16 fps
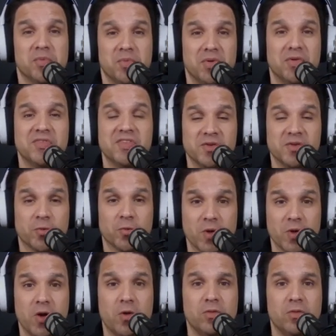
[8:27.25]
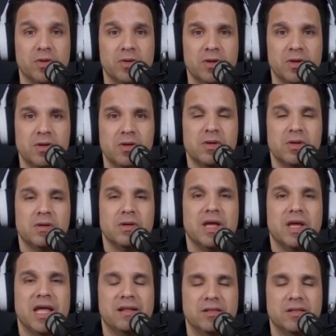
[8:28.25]
Bowls in a row
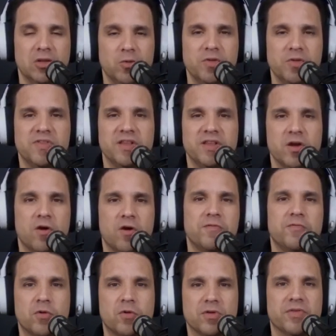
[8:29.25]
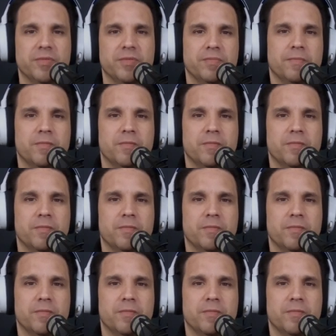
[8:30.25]
and losing all four of them.